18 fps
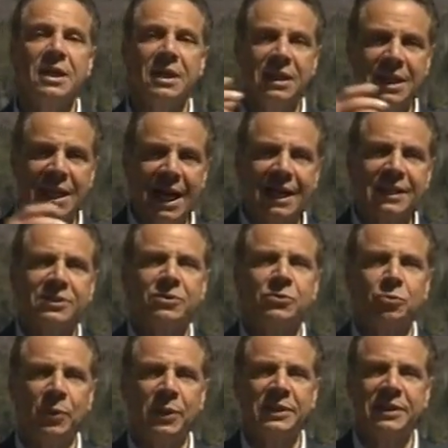
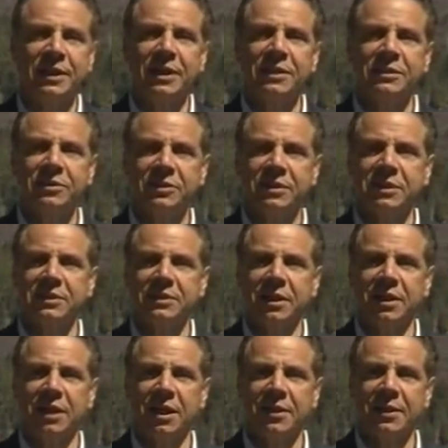Yes, we did
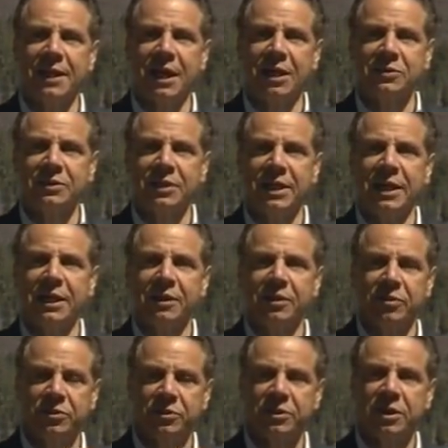69,000
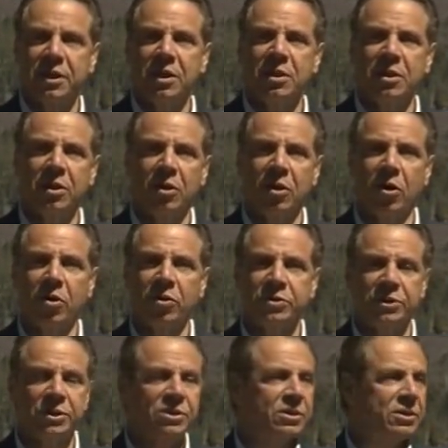acres, the
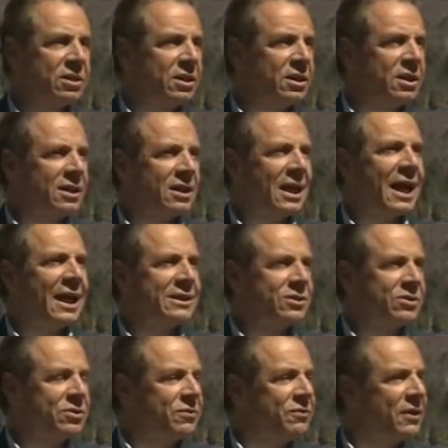largest
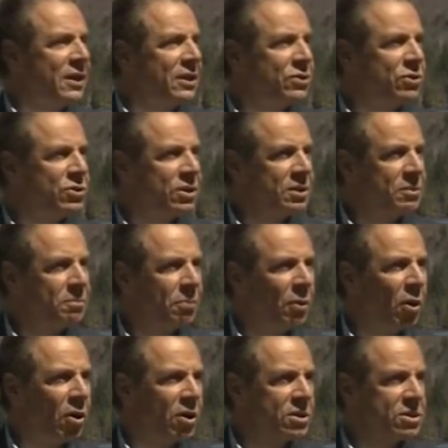conservation
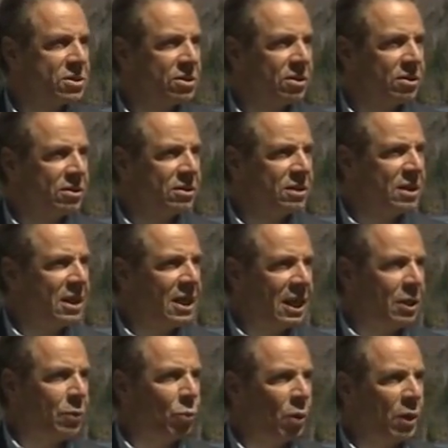parcel
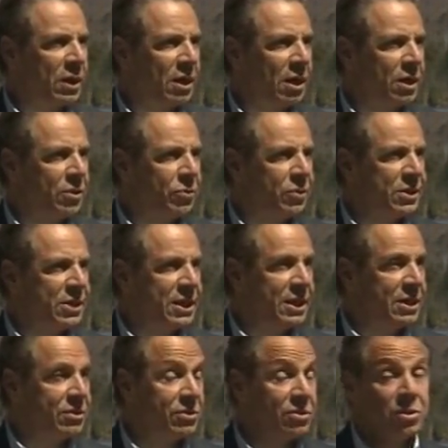in 100
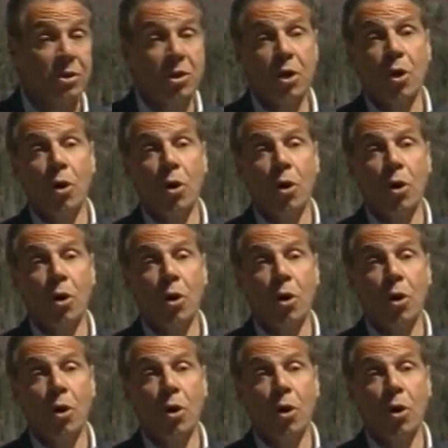years.